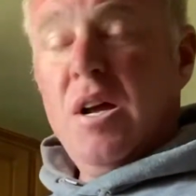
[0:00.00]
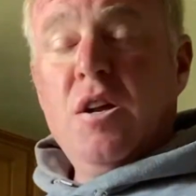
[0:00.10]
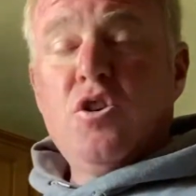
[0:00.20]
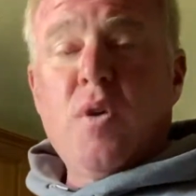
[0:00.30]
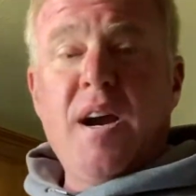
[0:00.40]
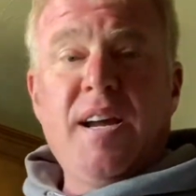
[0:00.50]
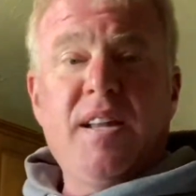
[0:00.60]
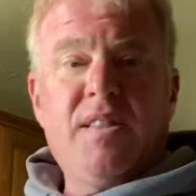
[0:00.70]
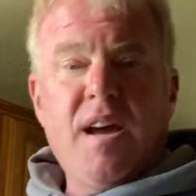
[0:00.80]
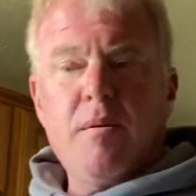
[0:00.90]
Trying to
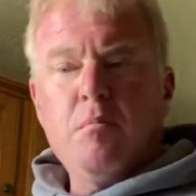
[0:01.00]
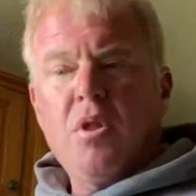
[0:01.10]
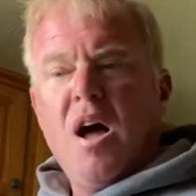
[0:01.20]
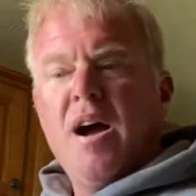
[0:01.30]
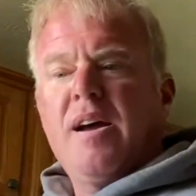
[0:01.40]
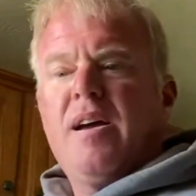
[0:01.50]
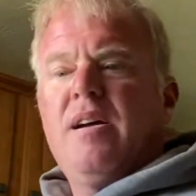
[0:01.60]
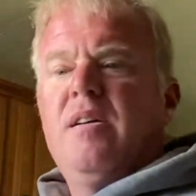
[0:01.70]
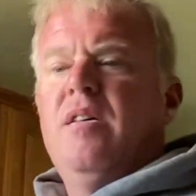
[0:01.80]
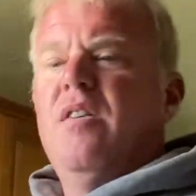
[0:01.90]
get that block
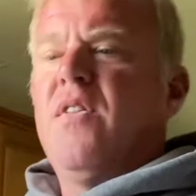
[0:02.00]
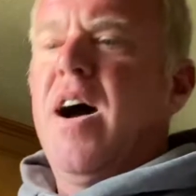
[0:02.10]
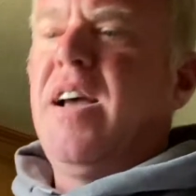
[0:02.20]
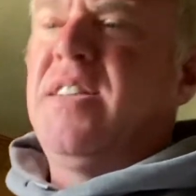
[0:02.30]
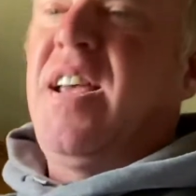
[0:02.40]
of ice